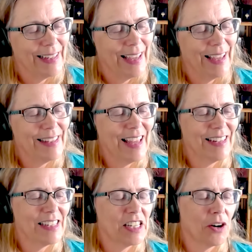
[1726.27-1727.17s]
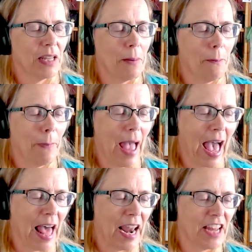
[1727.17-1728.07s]
it's not necessarily
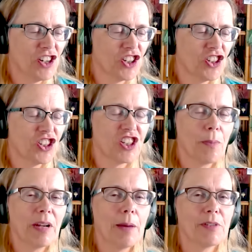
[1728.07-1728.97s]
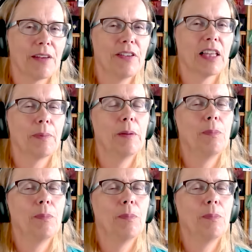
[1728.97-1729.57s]
bad. Sometimes I feel like